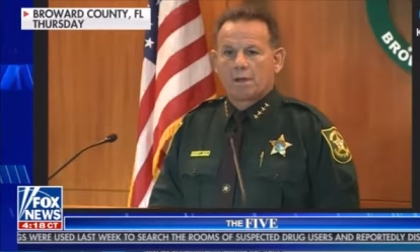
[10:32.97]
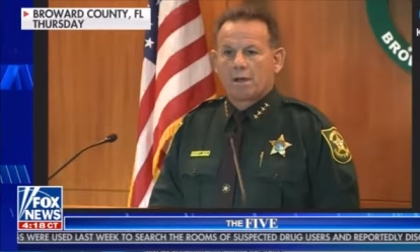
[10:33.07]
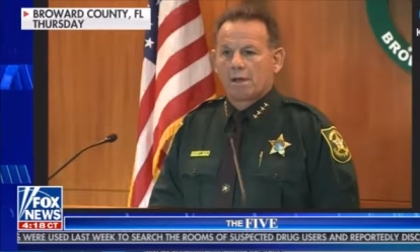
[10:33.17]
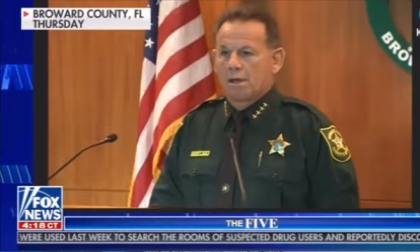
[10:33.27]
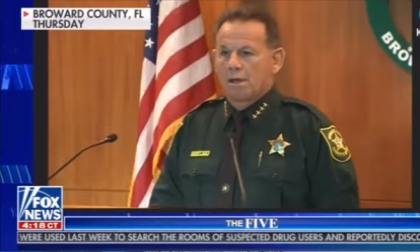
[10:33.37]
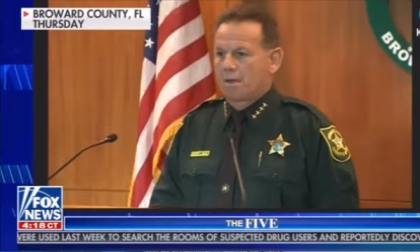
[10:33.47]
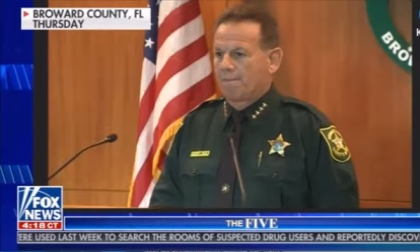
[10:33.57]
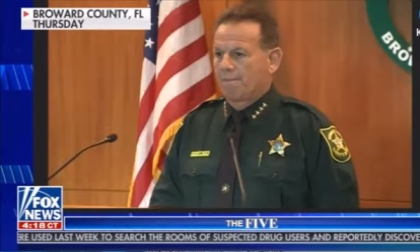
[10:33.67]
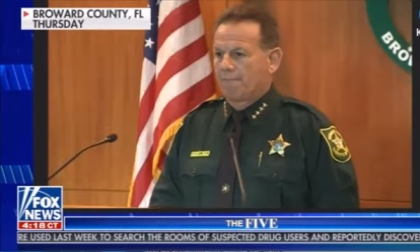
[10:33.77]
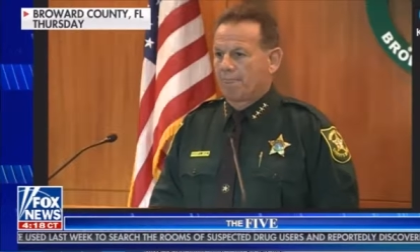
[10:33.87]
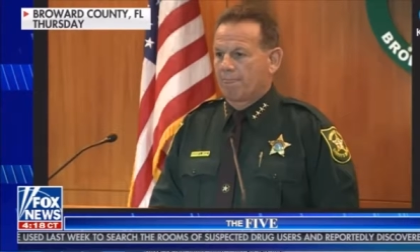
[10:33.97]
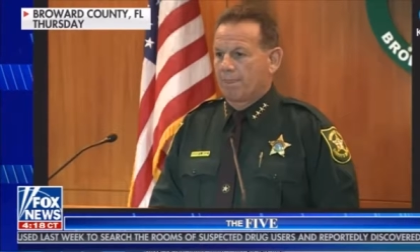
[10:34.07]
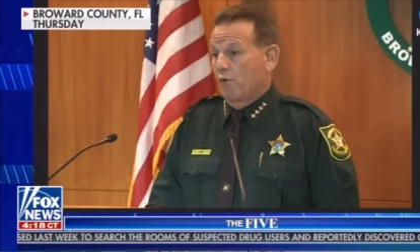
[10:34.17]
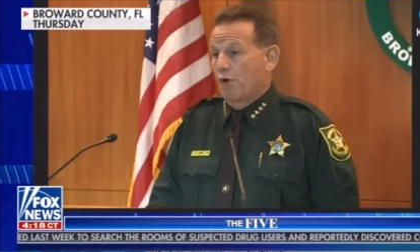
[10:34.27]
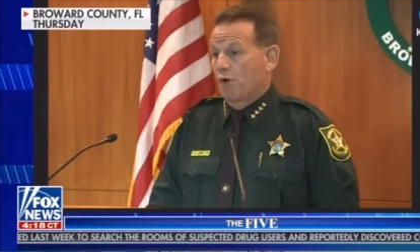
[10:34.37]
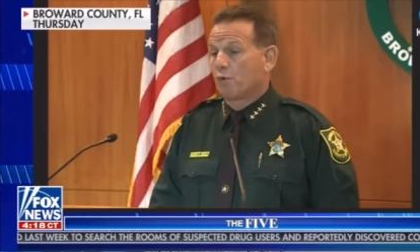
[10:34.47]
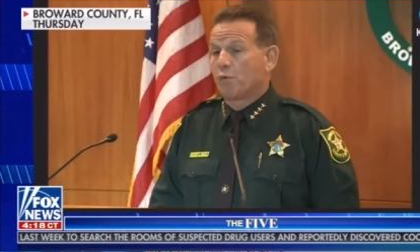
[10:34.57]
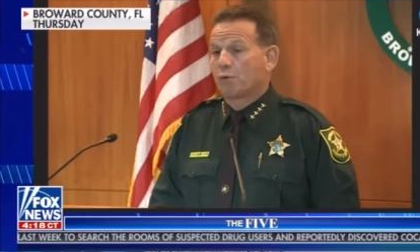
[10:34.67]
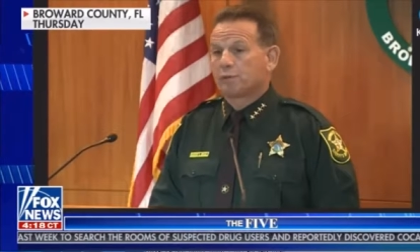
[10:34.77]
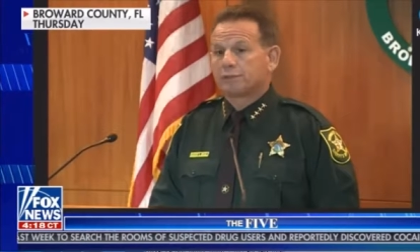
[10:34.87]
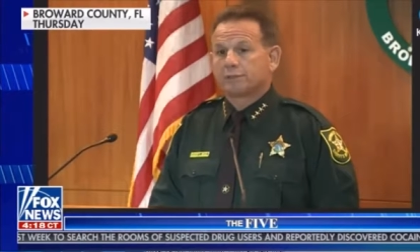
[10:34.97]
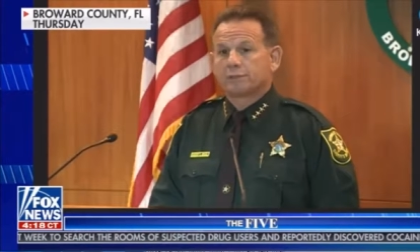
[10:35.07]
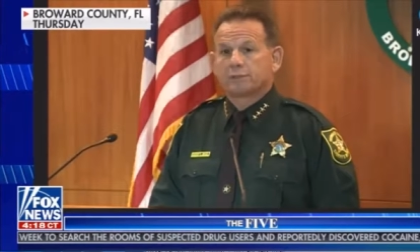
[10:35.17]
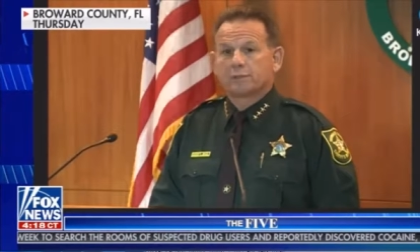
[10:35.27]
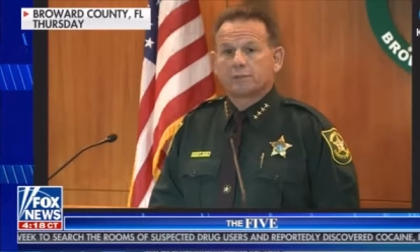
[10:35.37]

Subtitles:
There are no words.